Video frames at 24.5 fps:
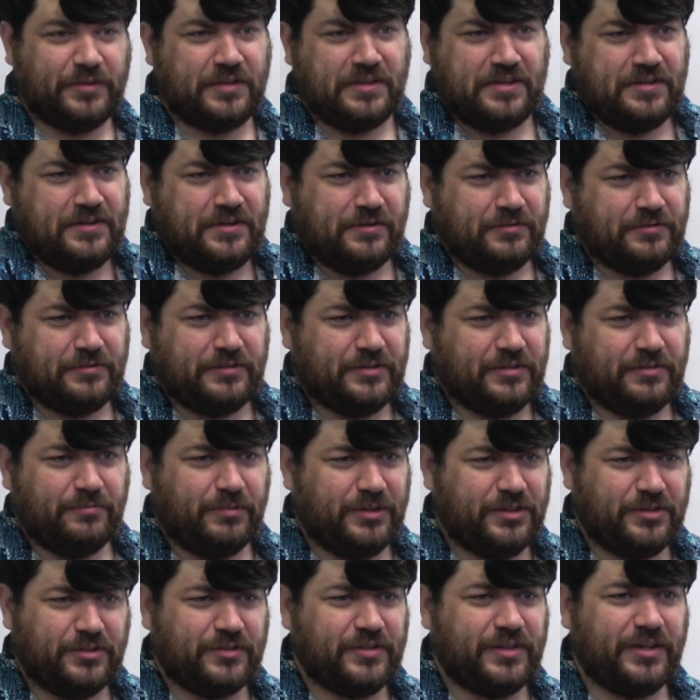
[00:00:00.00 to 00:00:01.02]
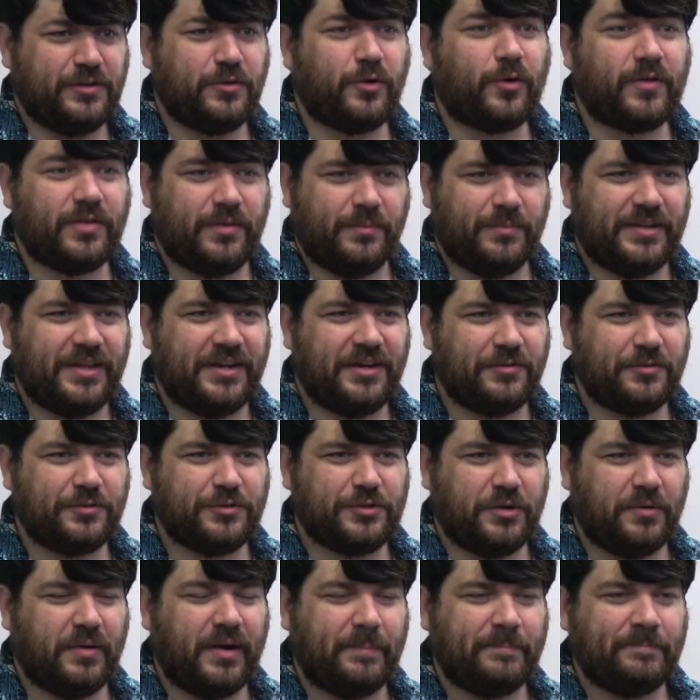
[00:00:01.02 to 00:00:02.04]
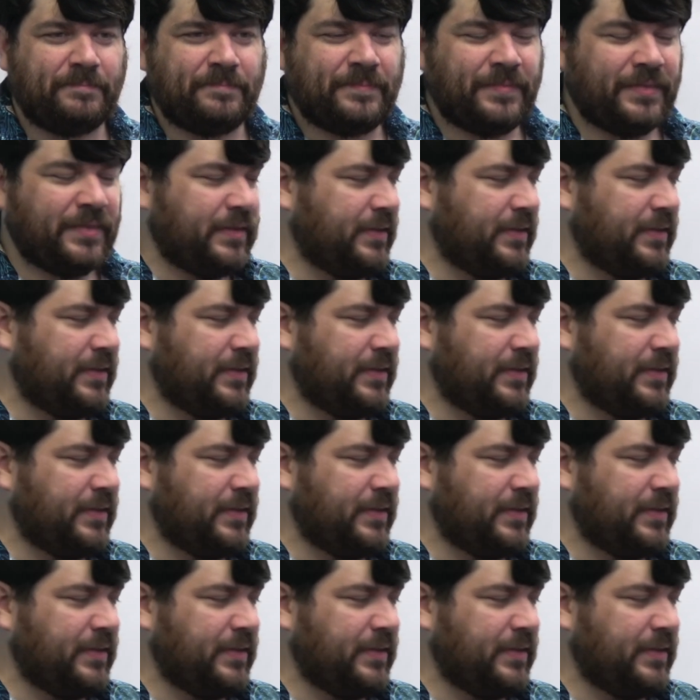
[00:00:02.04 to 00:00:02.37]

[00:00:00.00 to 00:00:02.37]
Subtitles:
So we just ignore them, they don't show up.